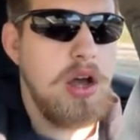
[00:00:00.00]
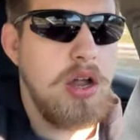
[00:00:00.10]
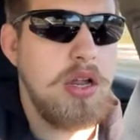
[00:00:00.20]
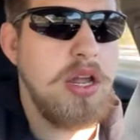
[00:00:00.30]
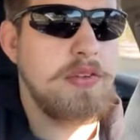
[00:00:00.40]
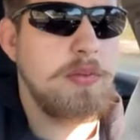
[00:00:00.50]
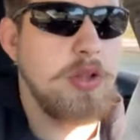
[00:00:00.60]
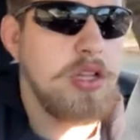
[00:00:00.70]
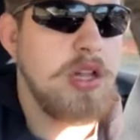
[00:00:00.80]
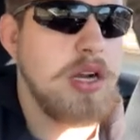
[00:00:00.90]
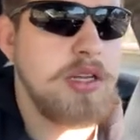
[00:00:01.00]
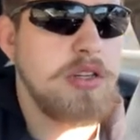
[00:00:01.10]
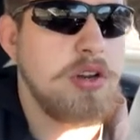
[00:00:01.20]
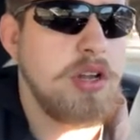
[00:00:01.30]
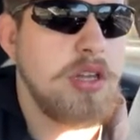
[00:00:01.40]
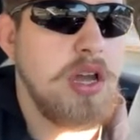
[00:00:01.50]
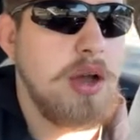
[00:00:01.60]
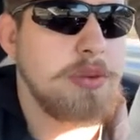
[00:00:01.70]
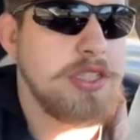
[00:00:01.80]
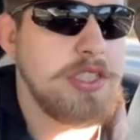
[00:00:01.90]
if I'm really locked in during the
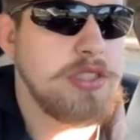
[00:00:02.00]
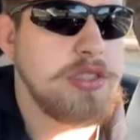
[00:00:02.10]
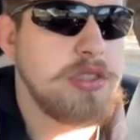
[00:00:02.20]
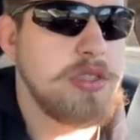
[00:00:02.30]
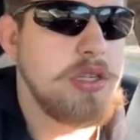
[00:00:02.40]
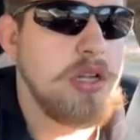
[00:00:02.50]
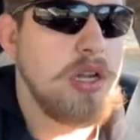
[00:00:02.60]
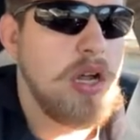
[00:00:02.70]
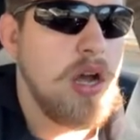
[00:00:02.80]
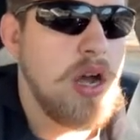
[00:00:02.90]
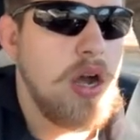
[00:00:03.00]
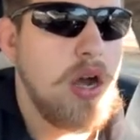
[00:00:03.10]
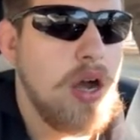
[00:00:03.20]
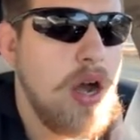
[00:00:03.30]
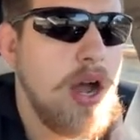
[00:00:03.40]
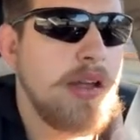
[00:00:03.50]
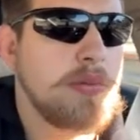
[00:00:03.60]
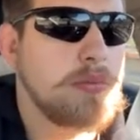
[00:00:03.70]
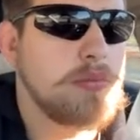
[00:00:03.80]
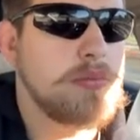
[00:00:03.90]
competition, I
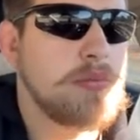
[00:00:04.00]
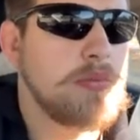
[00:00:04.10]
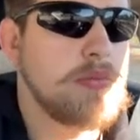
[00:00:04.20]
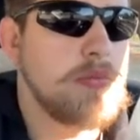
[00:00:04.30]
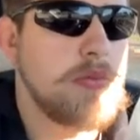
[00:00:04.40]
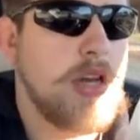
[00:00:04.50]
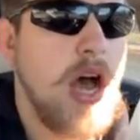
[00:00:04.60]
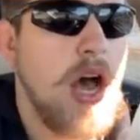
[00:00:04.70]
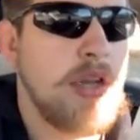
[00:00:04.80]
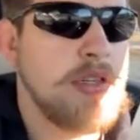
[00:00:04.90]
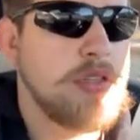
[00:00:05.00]
am not